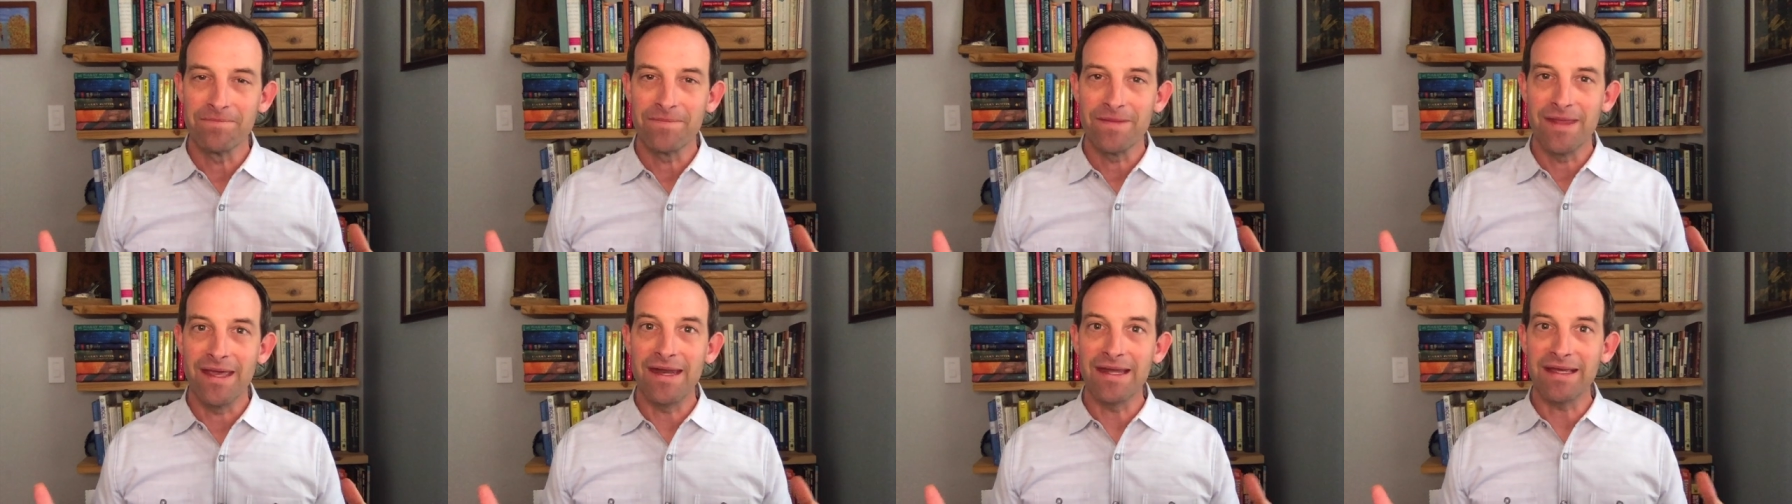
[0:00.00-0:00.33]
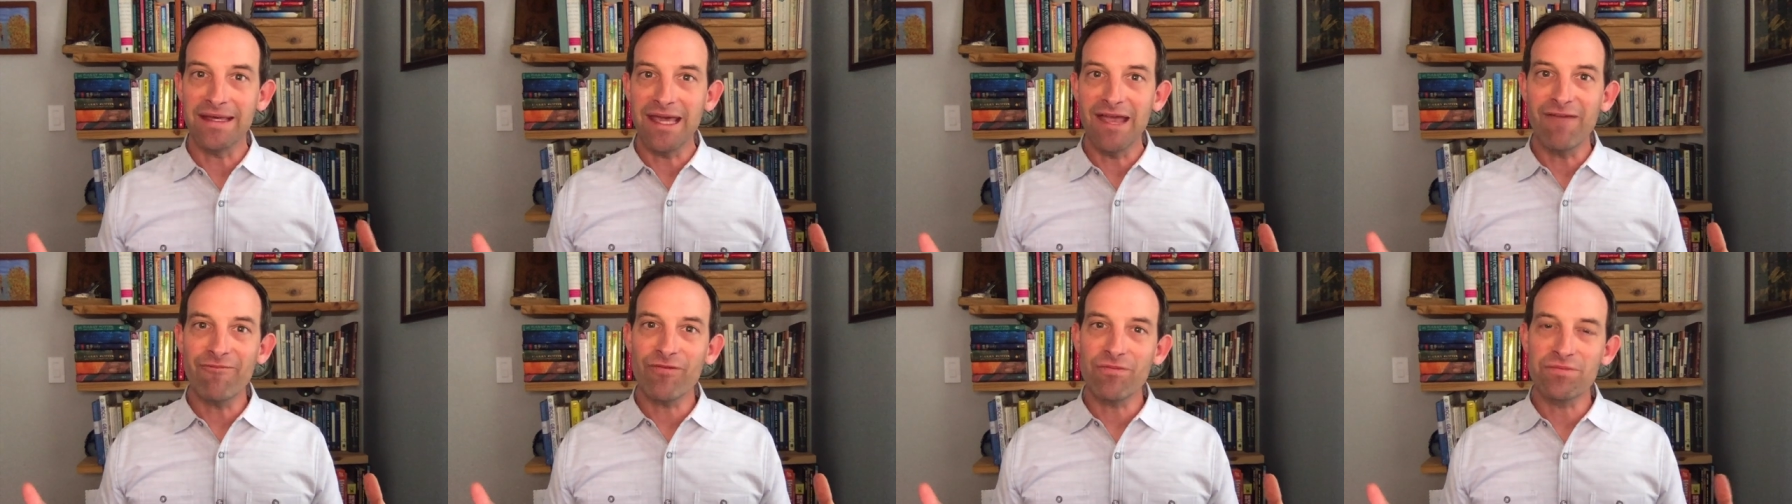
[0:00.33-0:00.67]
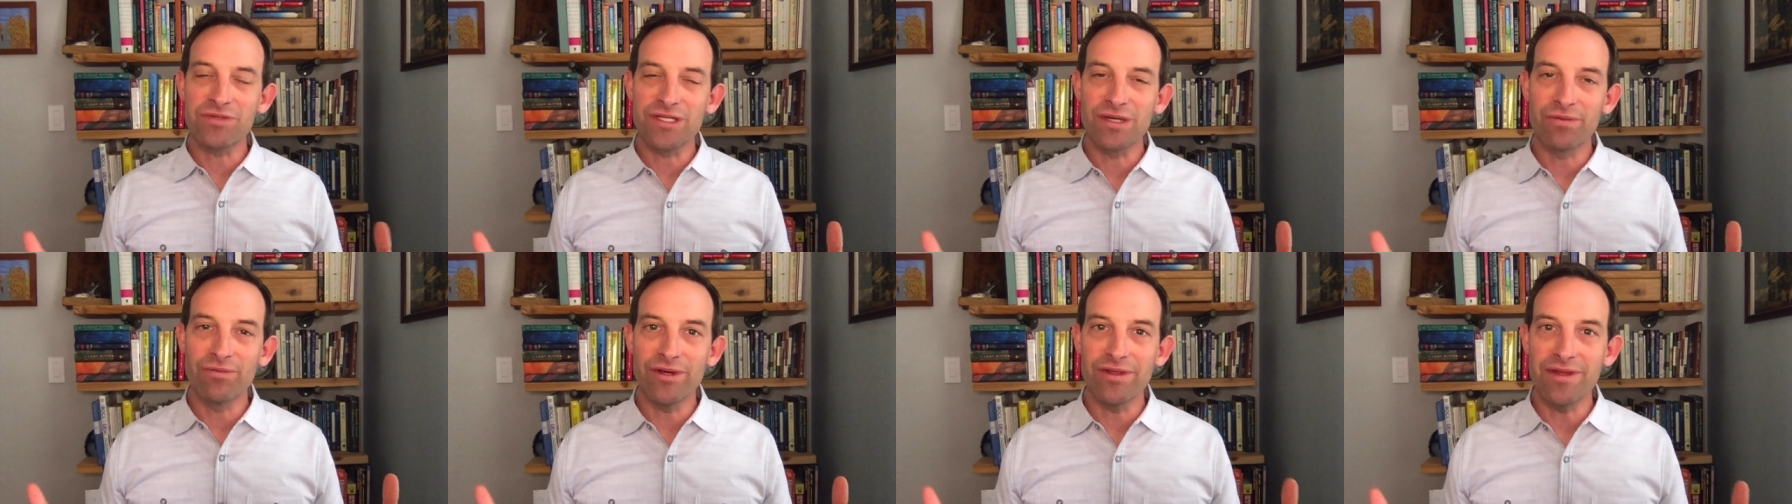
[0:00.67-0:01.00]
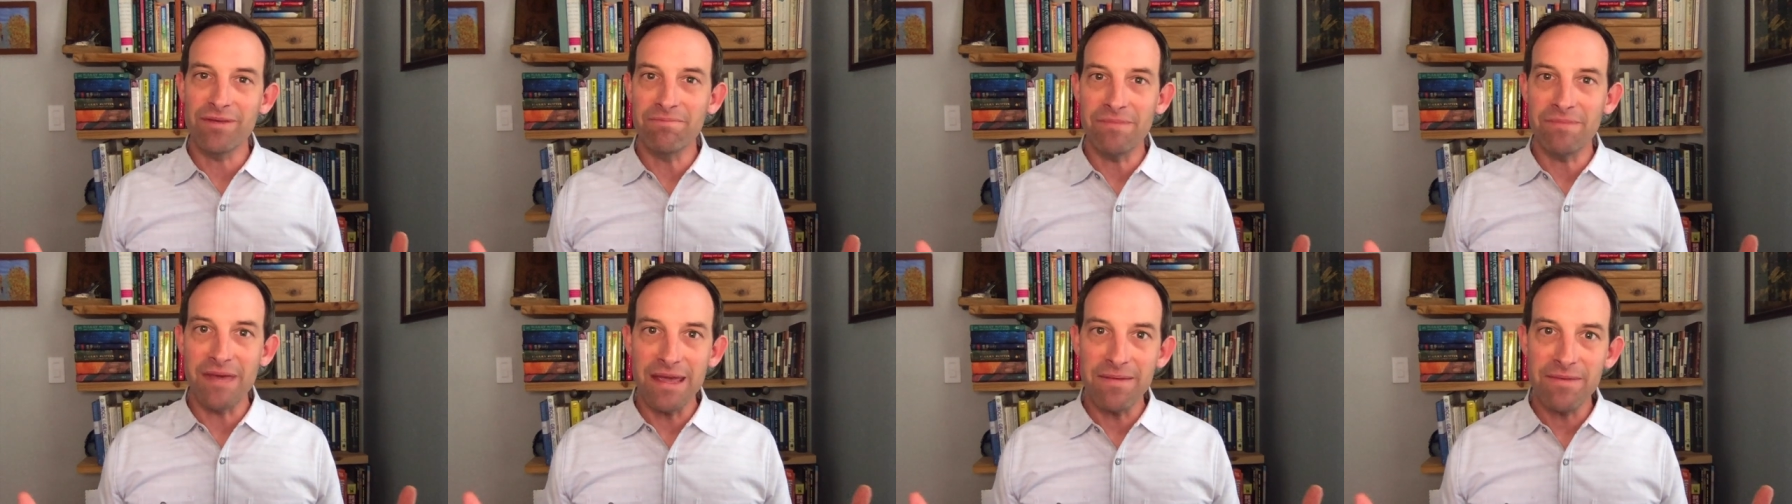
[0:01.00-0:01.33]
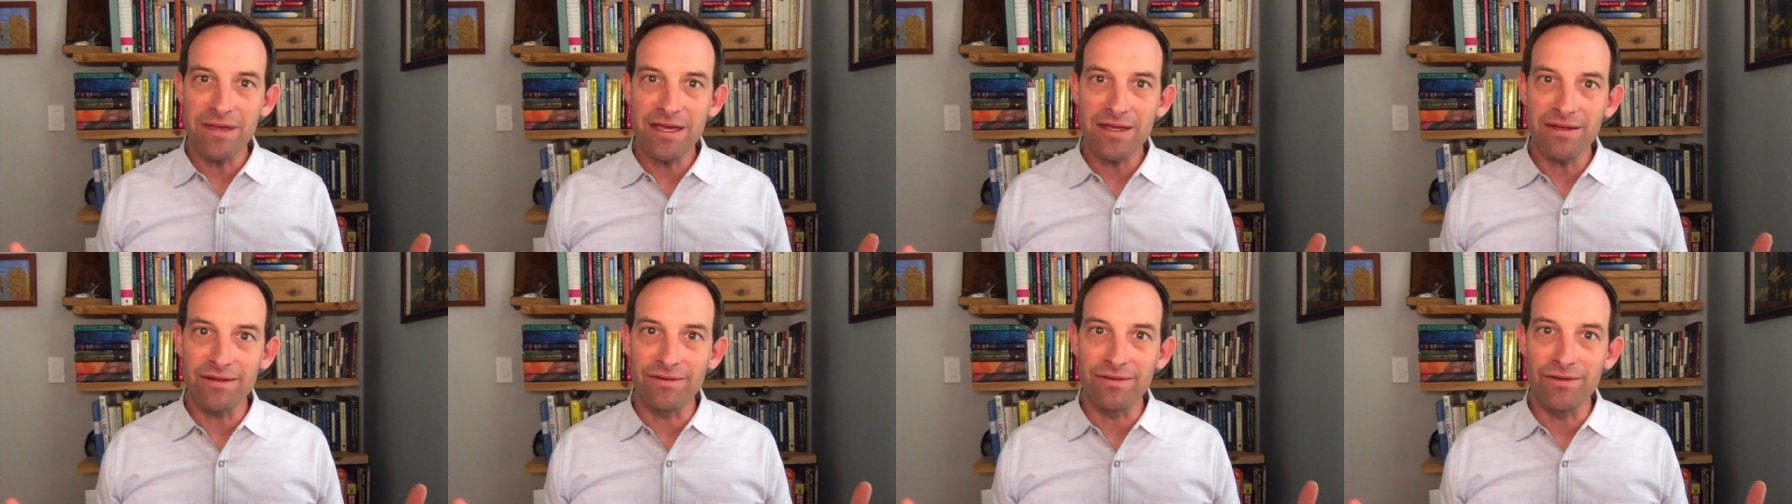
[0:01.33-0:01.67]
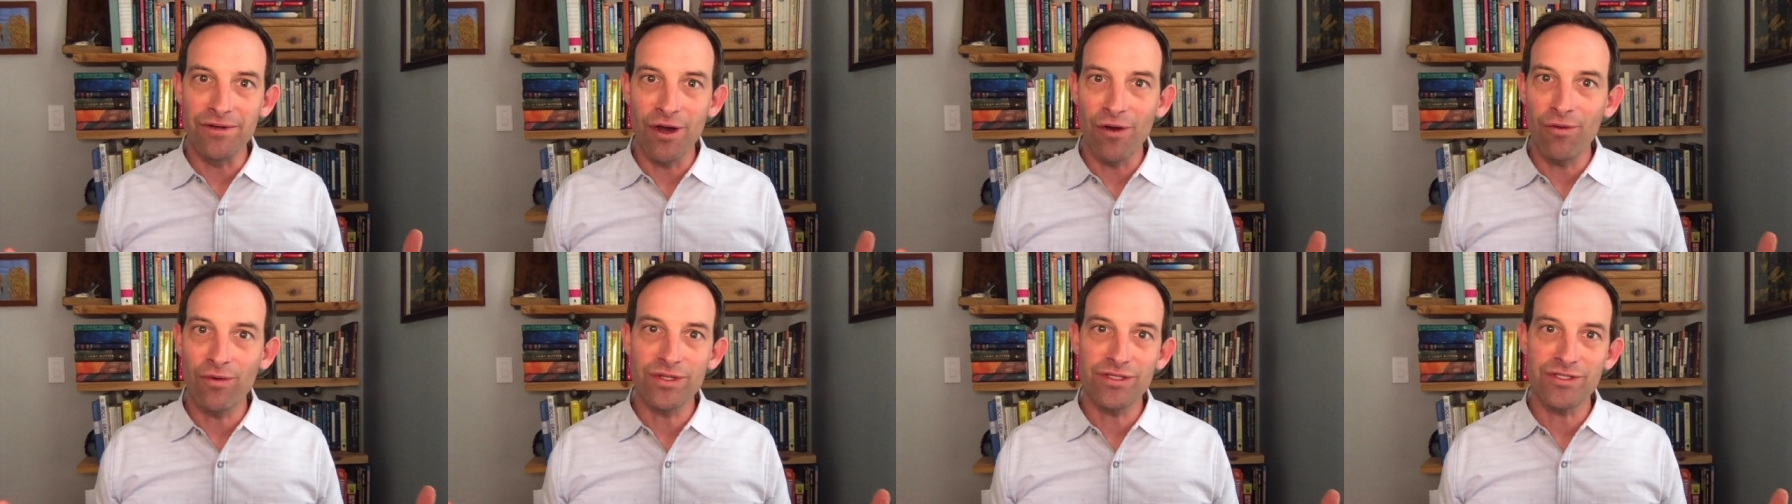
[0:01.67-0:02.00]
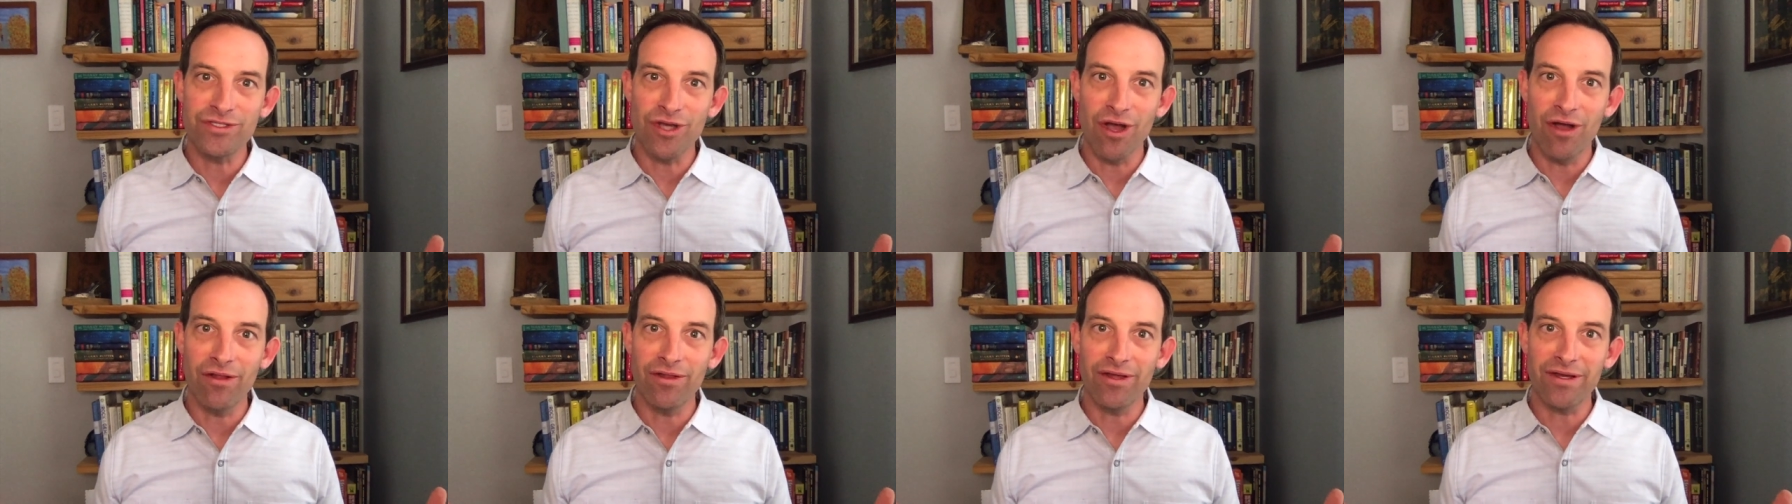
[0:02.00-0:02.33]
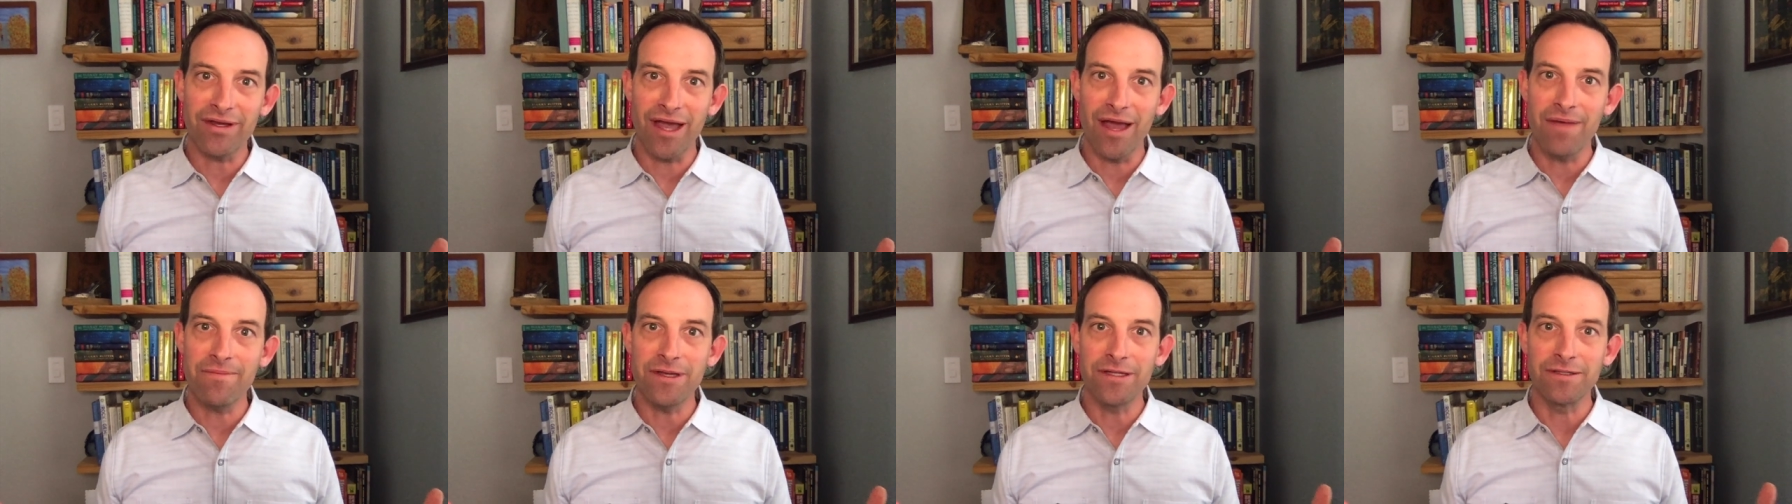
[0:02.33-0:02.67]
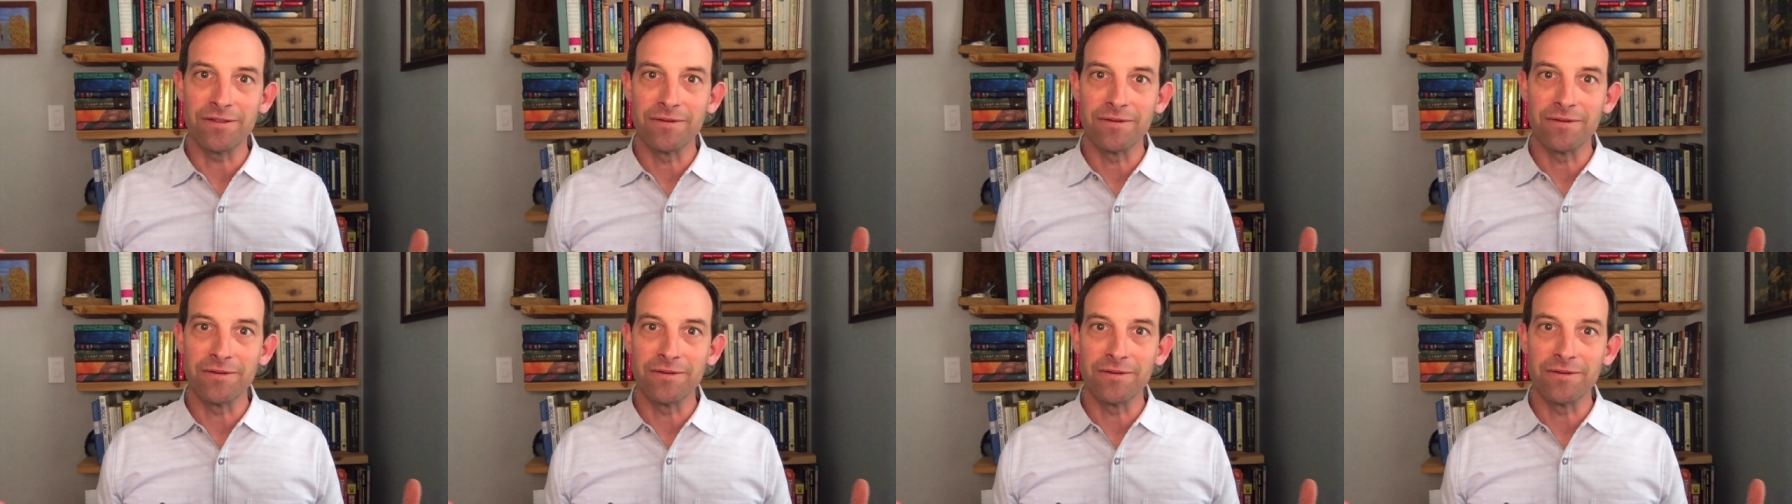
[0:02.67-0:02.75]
And it came from someone that maybe no one saw it coming.